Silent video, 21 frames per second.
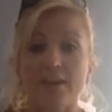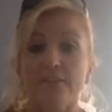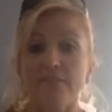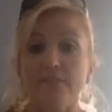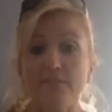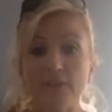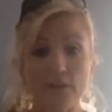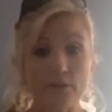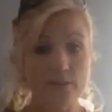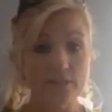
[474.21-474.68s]

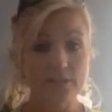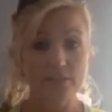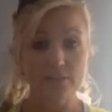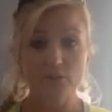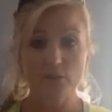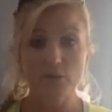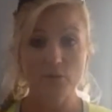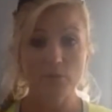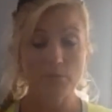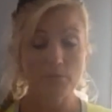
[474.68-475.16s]
very
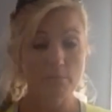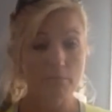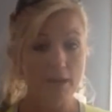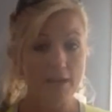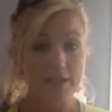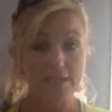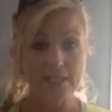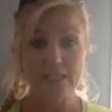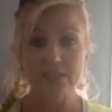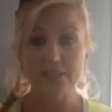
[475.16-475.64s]
little
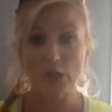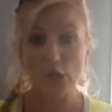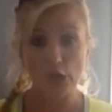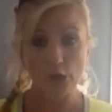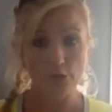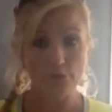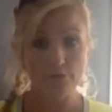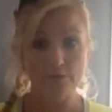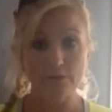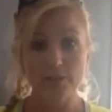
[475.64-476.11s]
money and
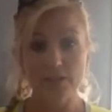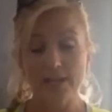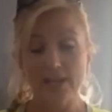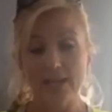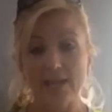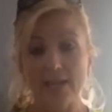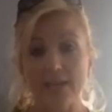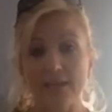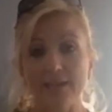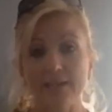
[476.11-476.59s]

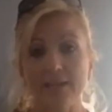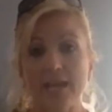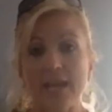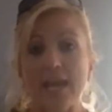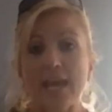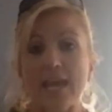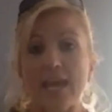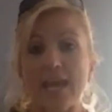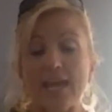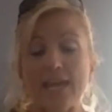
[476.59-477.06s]
overhead,
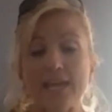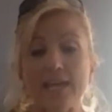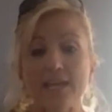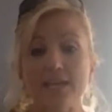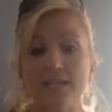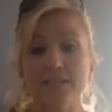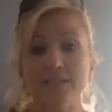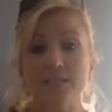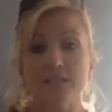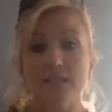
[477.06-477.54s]

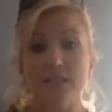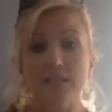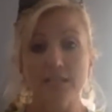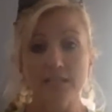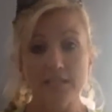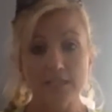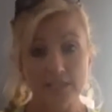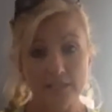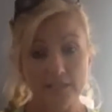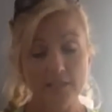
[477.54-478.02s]
and
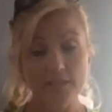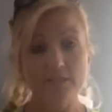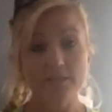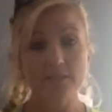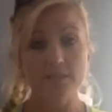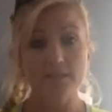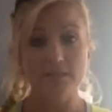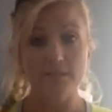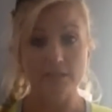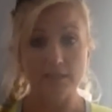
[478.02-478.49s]
it
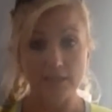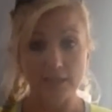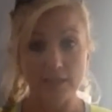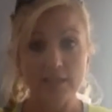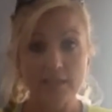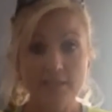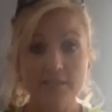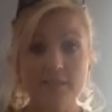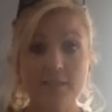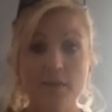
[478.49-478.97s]
is it
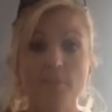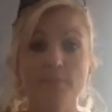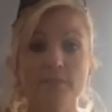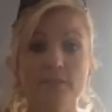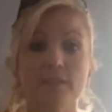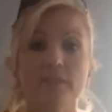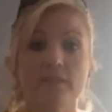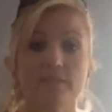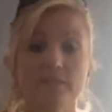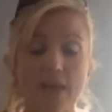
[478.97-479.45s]
is
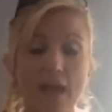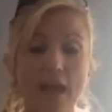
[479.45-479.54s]
something